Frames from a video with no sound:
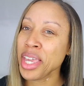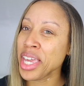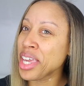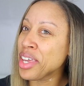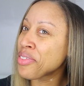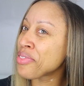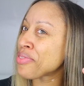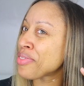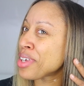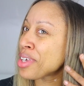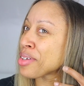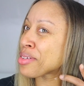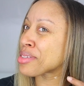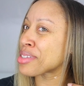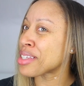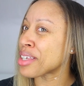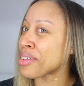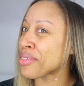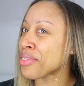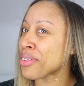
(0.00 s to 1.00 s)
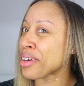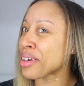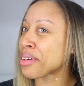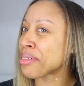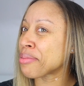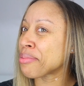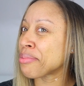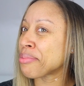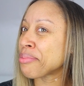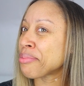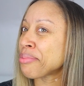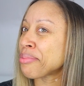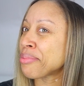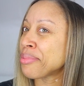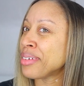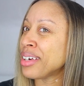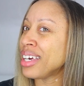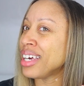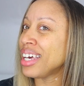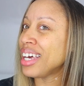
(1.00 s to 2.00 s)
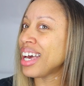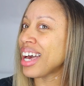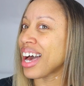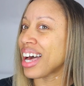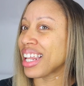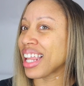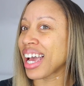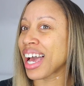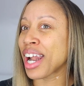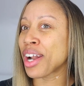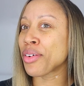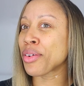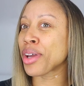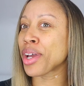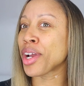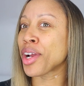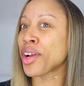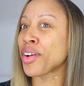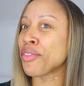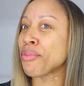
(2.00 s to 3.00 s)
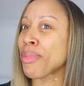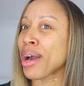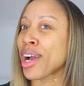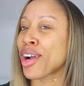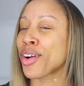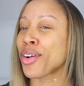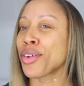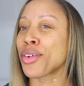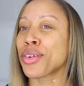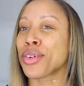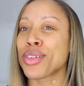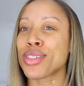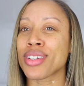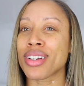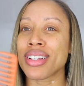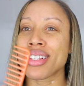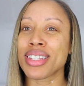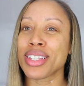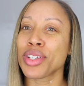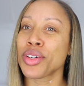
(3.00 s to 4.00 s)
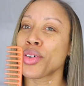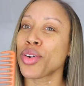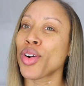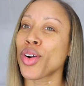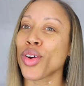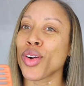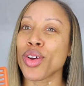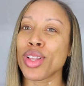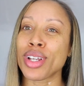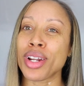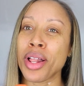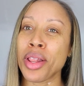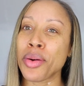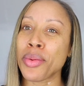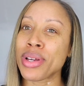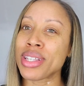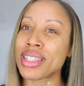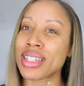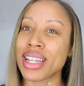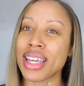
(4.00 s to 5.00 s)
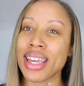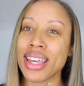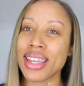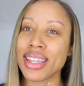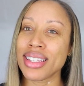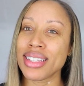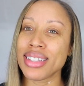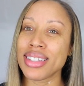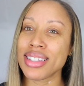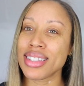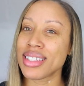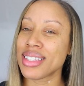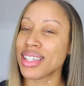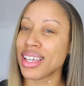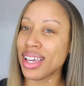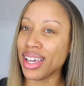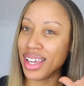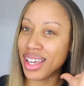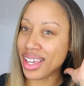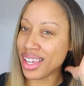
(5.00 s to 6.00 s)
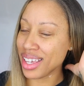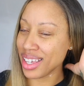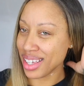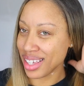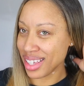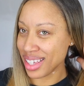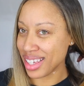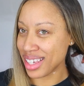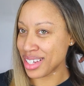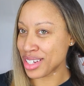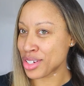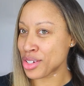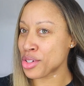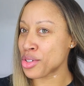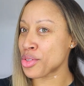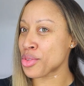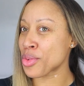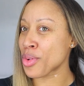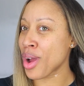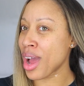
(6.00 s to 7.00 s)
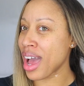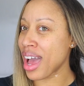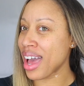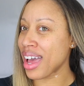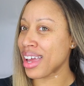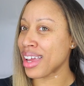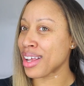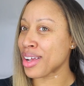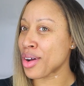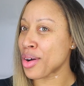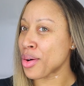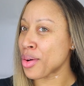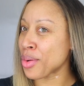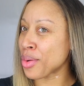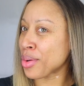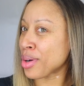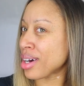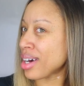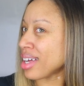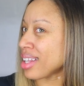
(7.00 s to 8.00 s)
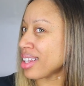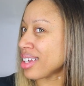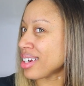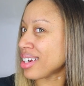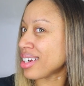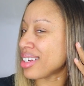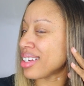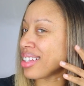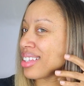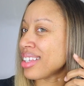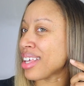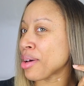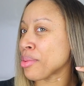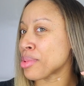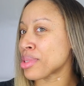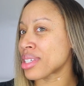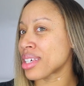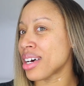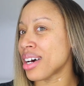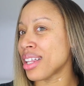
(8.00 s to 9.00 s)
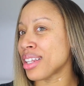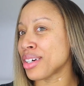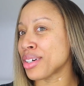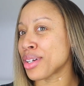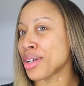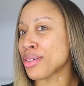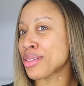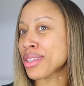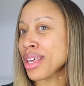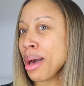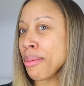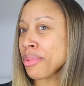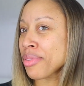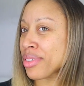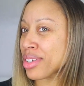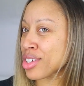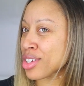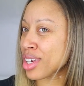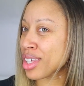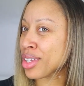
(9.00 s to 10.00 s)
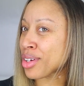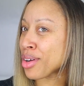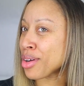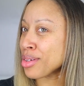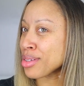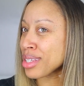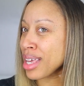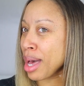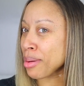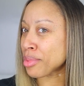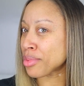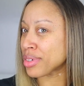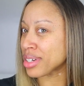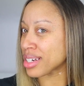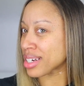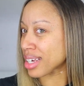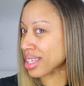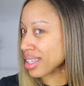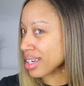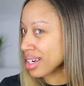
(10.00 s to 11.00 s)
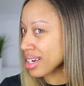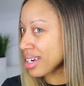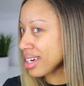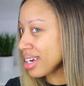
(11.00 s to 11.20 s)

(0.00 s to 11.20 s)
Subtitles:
It feels different. Like, I don't care if my curls are still curling all the way to the ends. It's dry and old color that was colored on top of each other on top of each other.